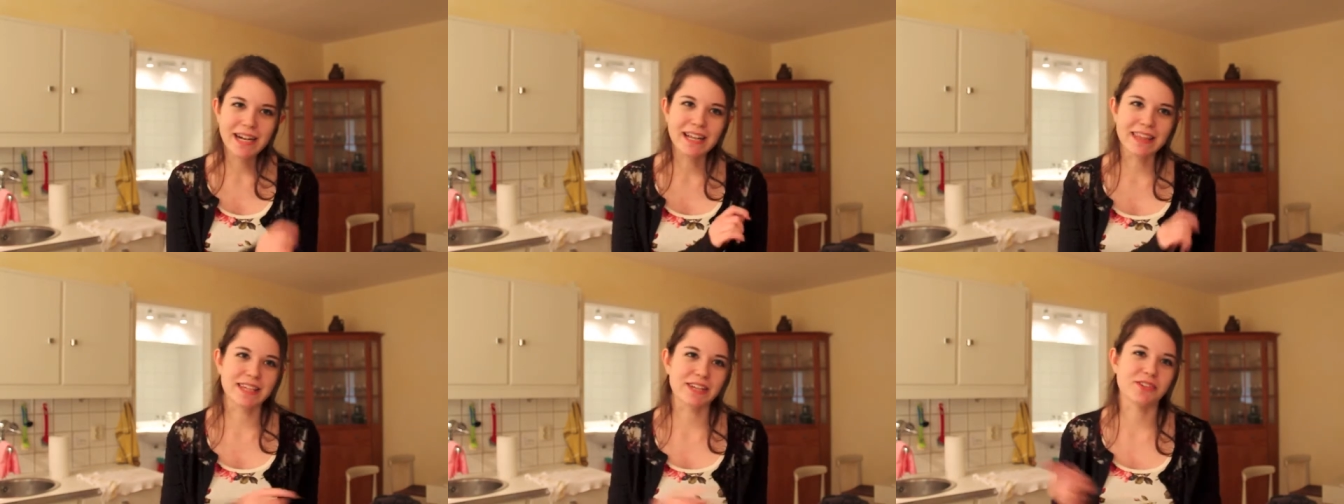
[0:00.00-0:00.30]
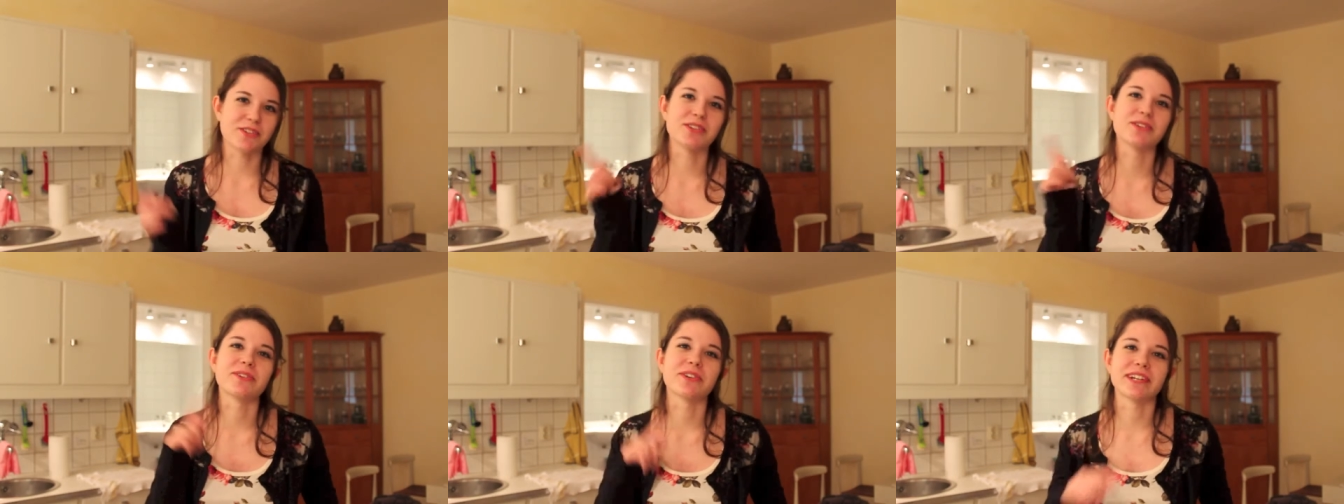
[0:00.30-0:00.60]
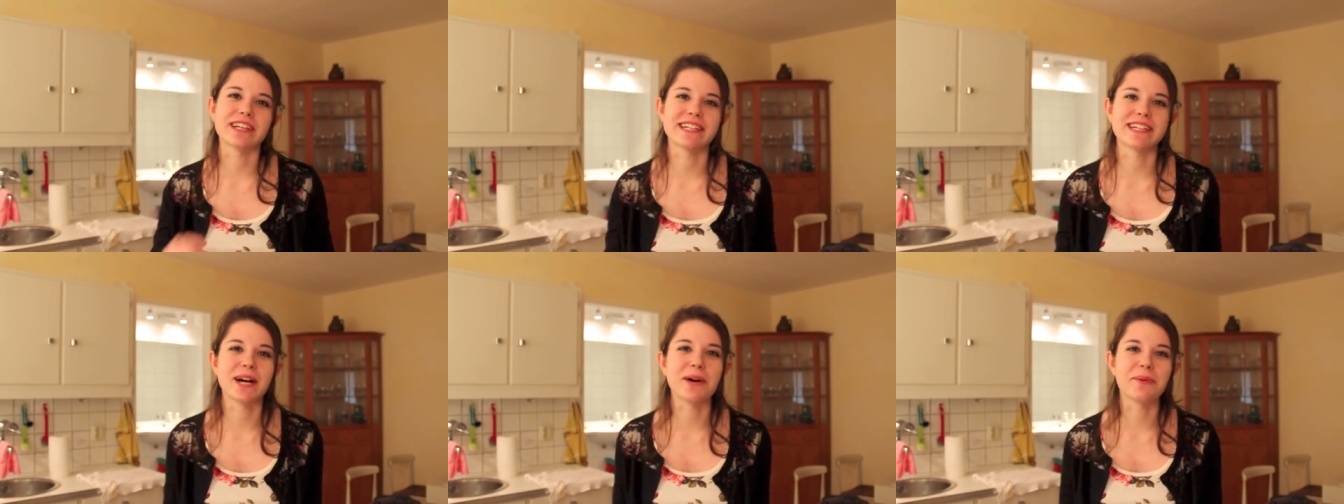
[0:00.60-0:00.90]
that you could
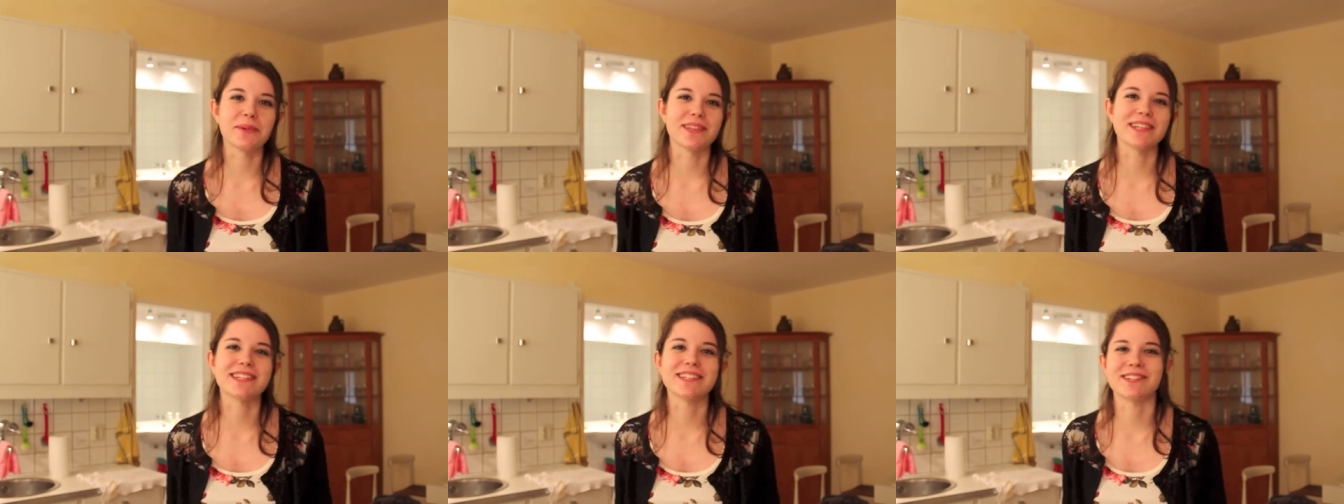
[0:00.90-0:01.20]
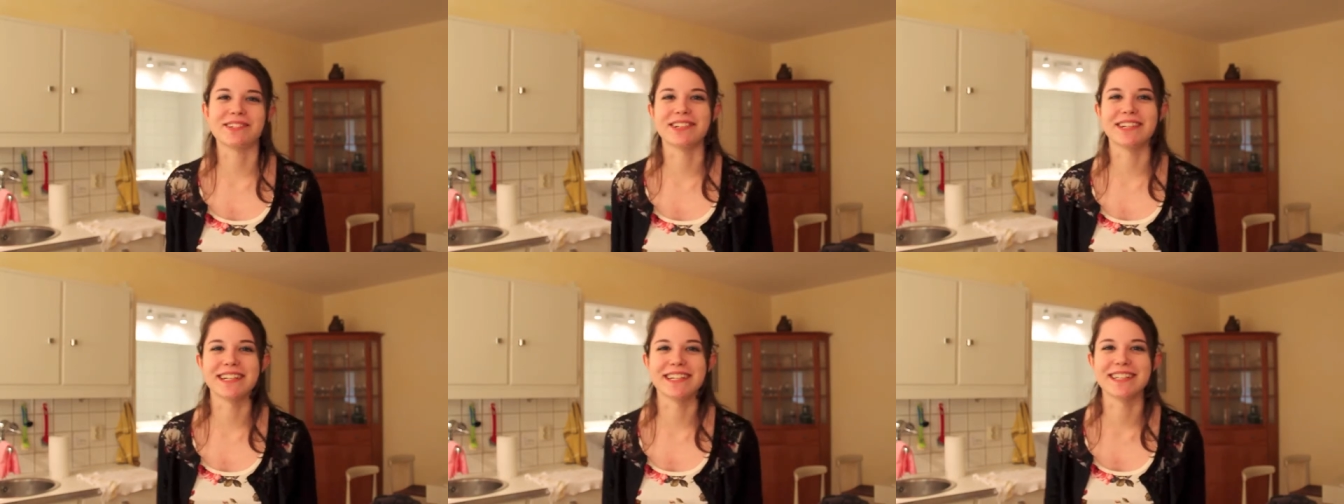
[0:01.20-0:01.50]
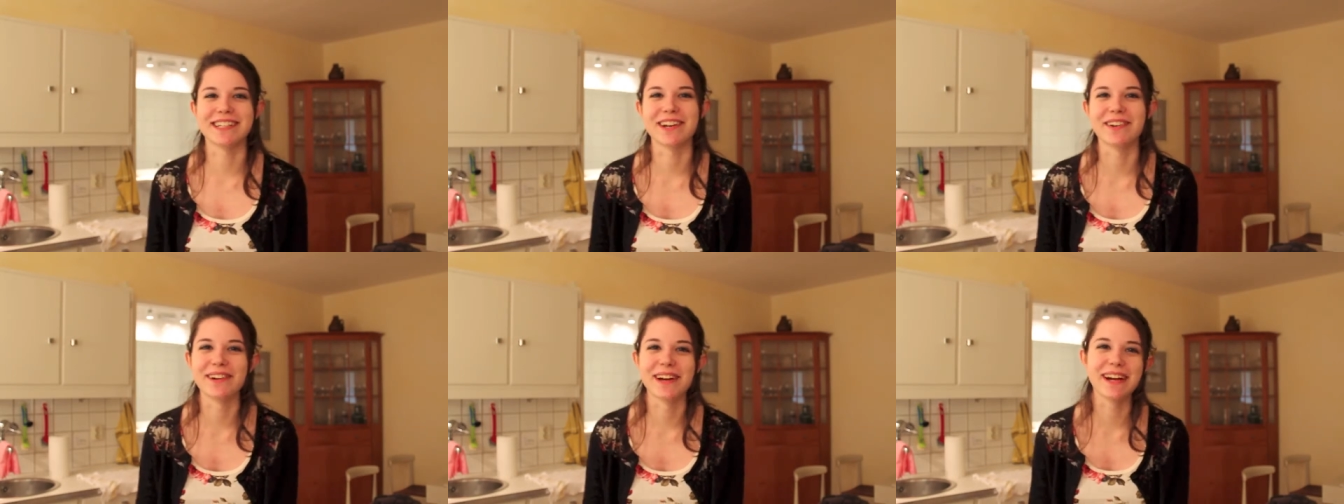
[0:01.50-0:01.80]
already tell where the story
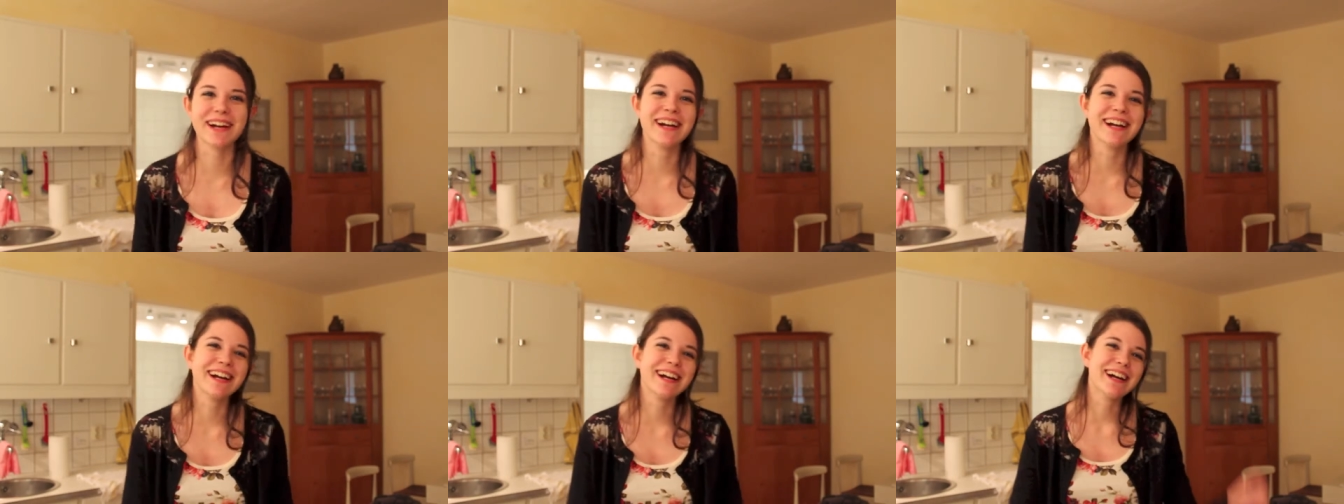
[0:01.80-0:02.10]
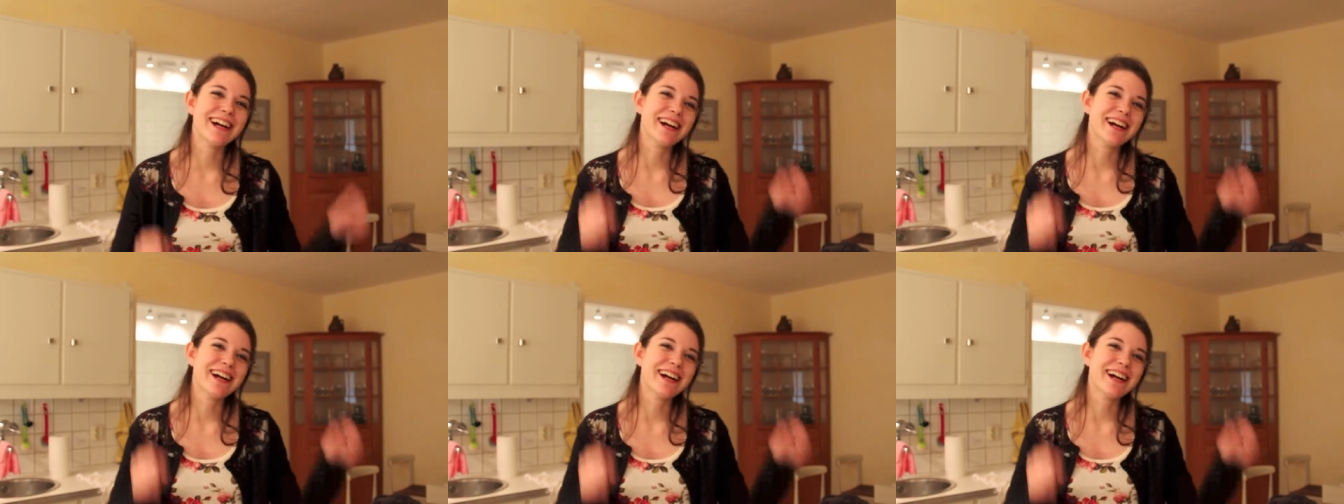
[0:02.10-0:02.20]
is going.